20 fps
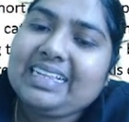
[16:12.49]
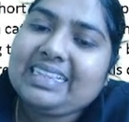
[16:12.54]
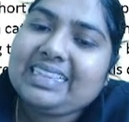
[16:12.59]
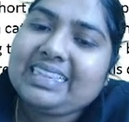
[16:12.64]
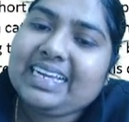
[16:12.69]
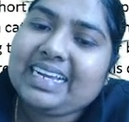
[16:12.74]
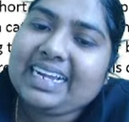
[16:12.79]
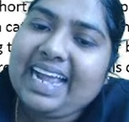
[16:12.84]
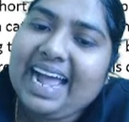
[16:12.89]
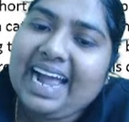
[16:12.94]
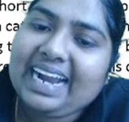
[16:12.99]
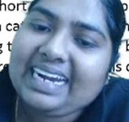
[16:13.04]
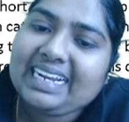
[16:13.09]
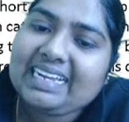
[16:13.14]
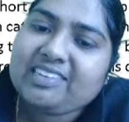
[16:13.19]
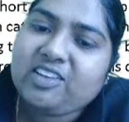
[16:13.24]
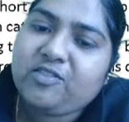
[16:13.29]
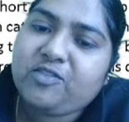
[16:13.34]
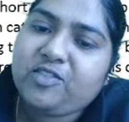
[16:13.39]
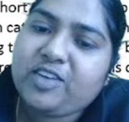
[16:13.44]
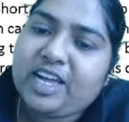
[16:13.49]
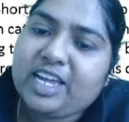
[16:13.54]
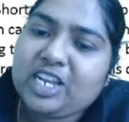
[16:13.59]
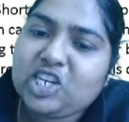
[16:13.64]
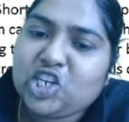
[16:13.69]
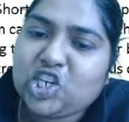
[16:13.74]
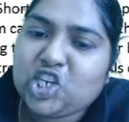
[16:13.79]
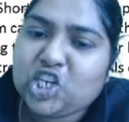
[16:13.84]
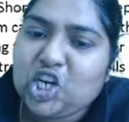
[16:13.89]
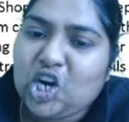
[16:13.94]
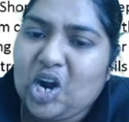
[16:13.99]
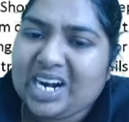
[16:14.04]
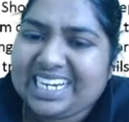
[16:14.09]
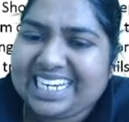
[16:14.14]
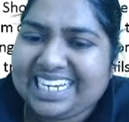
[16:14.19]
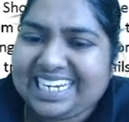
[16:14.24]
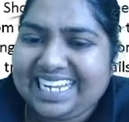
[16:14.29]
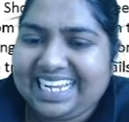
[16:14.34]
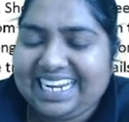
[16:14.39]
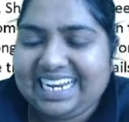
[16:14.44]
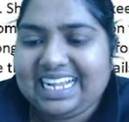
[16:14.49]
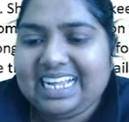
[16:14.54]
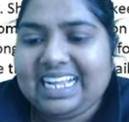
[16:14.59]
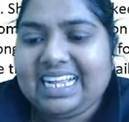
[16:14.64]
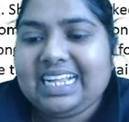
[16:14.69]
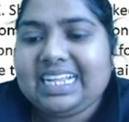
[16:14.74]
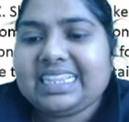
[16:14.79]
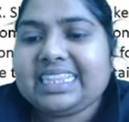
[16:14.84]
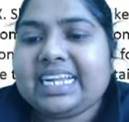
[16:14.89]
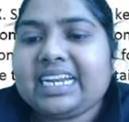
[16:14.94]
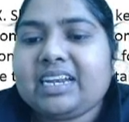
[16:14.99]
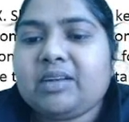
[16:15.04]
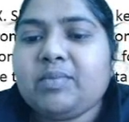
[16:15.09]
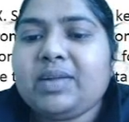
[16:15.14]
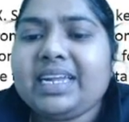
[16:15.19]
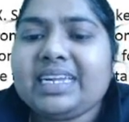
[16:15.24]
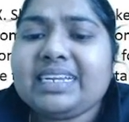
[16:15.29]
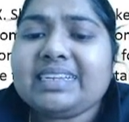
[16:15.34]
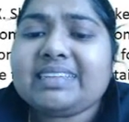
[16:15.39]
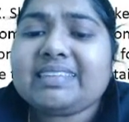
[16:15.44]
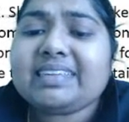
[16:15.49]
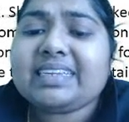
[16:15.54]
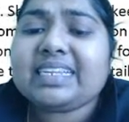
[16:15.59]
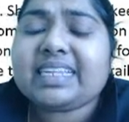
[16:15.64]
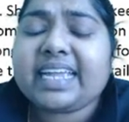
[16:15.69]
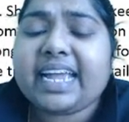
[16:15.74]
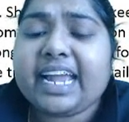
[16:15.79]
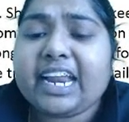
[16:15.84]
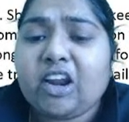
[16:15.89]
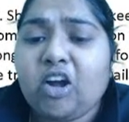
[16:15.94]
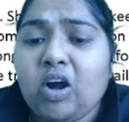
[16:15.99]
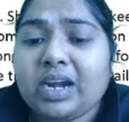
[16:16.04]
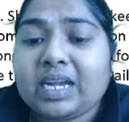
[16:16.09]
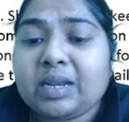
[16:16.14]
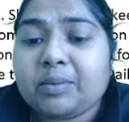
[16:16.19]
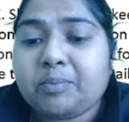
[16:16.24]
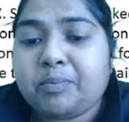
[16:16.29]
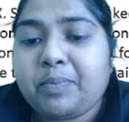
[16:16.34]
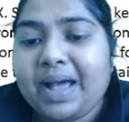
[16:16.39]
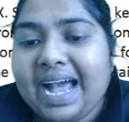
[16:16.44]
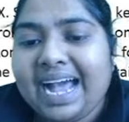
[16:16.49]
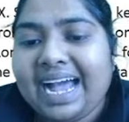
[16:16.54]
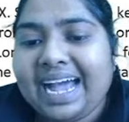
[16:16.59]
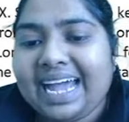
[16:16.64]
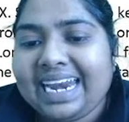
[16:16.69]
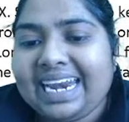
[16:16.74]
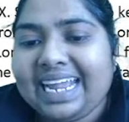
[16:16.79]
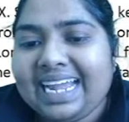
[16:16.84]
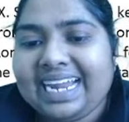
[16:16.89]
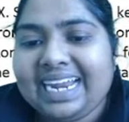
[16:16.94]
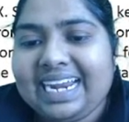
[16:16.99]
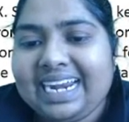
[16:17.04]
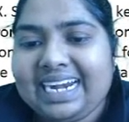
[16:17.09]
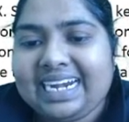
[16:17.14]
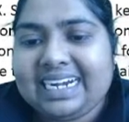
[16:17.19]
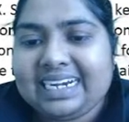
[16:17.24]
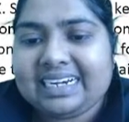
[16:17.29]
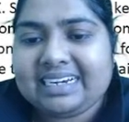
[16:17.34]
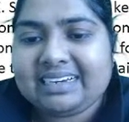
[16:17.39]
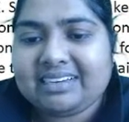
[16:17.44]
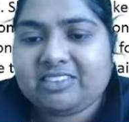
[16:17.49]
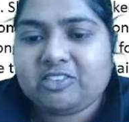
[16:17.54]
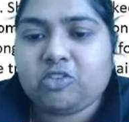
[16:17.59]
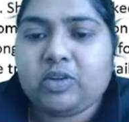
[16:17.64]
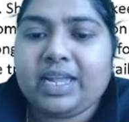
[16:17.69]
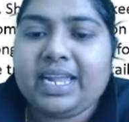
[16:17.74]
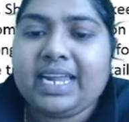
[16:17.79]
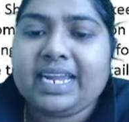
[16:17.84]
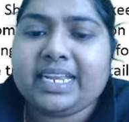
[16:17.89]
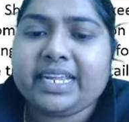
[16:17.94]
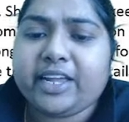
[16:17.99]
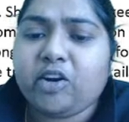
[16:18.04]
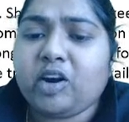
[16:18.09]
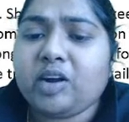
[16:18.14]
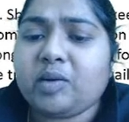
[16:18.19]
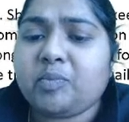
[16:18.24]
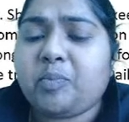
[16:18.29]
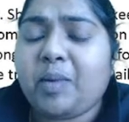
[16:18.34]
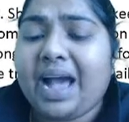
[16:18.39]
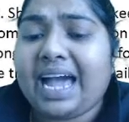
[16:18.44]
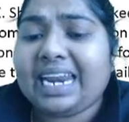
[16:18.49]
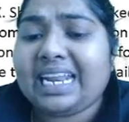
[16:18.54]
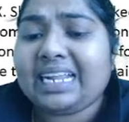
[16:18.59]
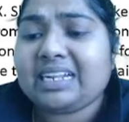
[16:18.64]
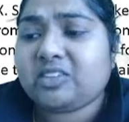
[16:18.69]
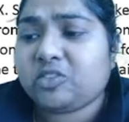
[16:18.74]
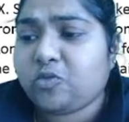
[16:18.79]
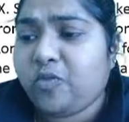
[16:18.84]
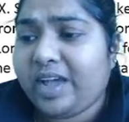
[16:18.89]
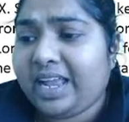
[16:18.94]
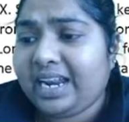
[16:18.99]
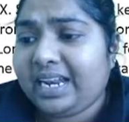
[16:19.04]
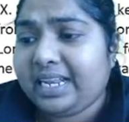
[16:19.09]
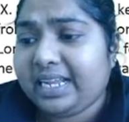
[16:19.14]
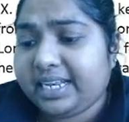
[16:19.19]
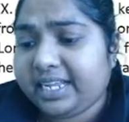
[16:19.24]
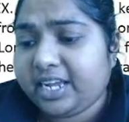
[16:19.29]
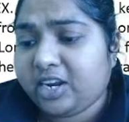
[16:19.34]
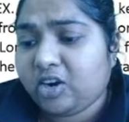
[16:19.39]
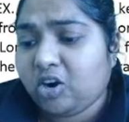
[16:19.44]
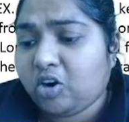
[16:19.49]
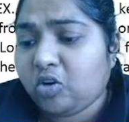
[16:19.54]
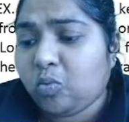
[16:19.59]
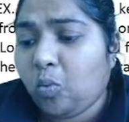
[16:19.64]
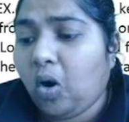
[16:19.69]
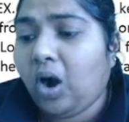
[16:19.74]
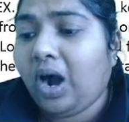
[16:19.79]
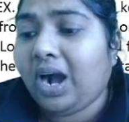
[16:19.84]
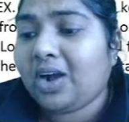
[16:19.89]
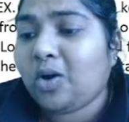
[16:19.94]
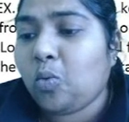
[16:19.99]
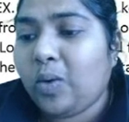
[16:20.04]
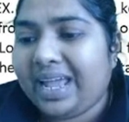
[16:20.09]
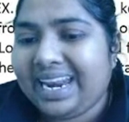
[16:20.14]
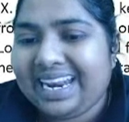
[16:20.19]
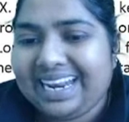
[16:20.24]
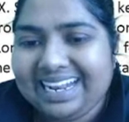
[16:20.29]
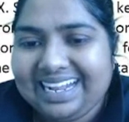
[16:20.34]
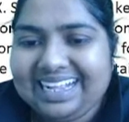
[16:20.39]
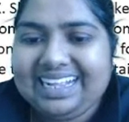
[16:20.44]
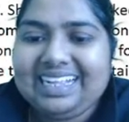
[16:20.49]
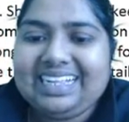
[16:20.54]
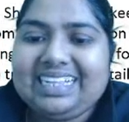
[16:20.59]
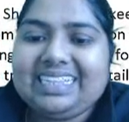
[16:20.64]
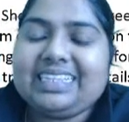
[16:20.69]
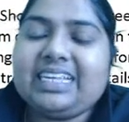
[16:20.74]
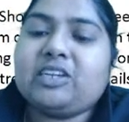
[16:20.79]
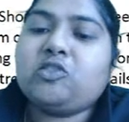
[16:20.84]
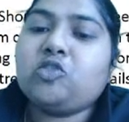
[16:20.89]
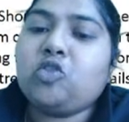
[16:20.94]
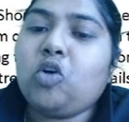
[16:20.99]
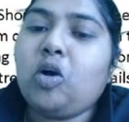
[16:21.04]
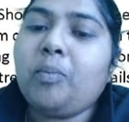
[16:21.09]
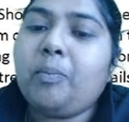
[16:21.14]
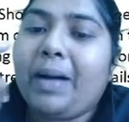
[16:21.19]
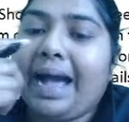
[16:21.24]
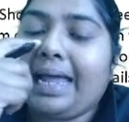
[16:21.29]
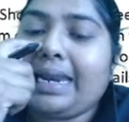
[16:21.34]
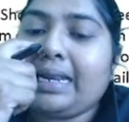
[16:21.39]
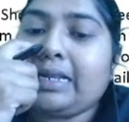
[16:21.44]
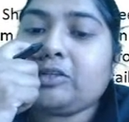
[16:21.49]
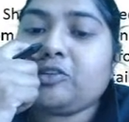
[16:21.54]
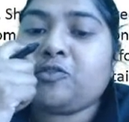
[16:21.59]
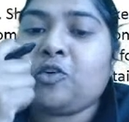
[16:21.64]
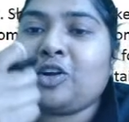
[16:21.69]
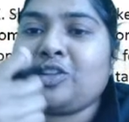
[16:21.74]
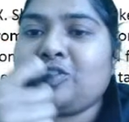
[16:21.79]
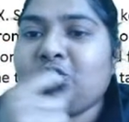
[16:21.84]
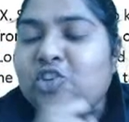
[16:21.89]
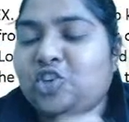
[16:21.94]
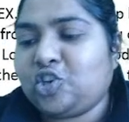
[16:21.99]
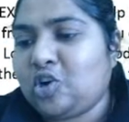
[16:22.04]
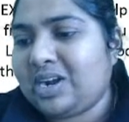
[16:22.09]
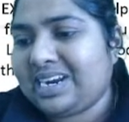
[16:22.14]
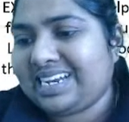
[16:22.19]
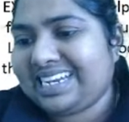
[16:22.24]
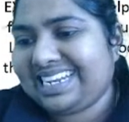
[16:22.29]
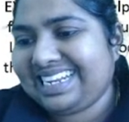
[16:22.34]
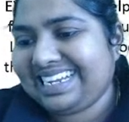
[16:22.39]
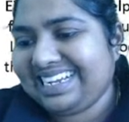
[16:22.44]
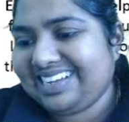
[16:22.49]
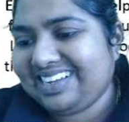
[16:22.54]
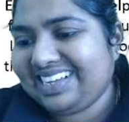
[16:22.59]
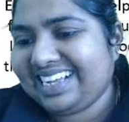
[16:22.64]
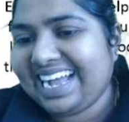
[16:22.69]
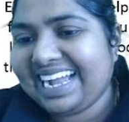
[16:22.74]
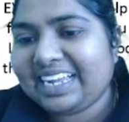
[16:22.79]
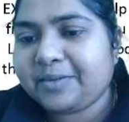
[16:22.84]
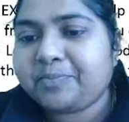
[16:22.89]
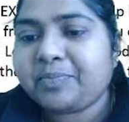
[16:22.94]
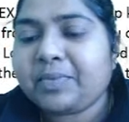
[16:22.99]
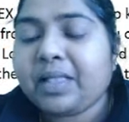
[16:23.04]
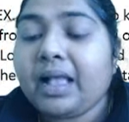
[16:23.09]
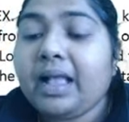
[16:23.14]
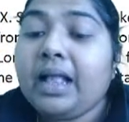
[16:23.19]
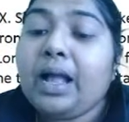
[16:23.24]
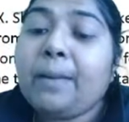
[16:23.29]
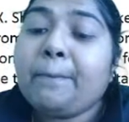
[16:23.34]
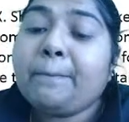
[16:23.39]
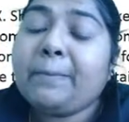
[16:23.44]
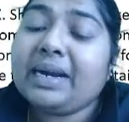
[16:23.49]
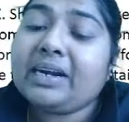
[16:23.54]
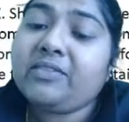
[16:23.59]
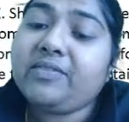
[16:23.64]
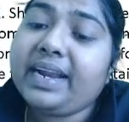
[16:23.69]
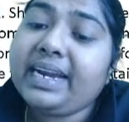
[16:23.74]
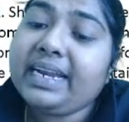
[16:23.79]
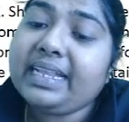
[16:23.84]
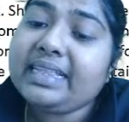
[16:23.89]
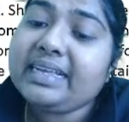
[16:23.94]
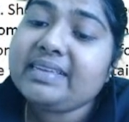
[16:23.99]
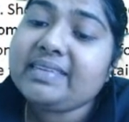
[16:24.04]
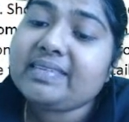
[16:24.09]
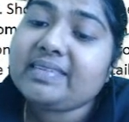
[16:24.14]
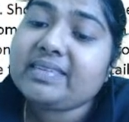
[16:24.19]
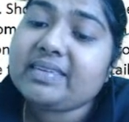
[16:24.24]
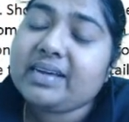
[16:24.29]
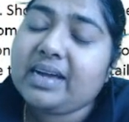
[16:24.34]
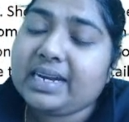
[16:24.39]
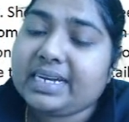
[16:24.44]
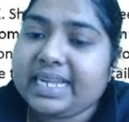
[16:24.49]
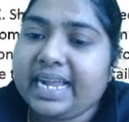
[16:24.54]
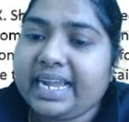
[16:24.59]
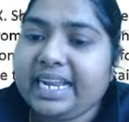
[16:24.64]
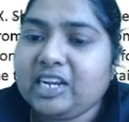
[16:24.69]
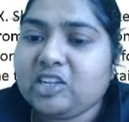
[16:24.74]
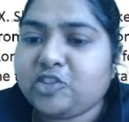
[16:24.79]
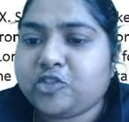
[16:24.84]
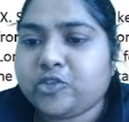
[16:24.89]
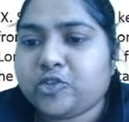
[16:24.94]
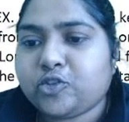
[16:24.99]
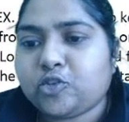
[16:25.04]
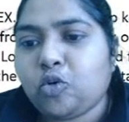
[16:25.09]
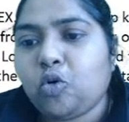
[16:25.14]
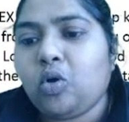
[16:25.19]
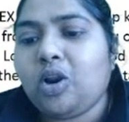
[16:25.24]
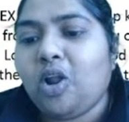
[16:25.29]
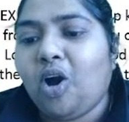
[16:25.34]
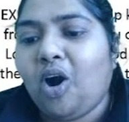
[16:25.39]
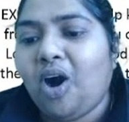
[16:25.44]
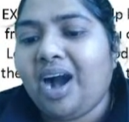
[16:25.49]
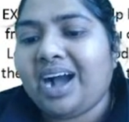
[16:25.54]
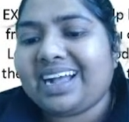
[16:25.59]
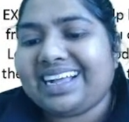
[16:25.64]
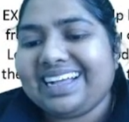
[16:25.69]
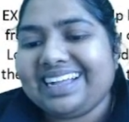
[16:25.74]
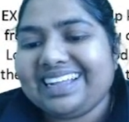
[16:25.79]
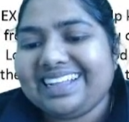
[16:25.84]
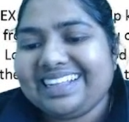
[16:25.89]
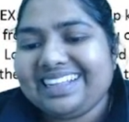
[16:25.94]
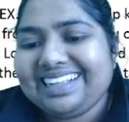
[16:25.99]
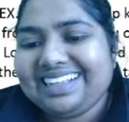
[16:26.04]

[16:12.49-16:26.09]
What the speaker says: The cat has a very short tail. That means it cannot balance, okay, it cannot balance well, it cannot walk well. There is no balance for the short guy. But when this tail is too long,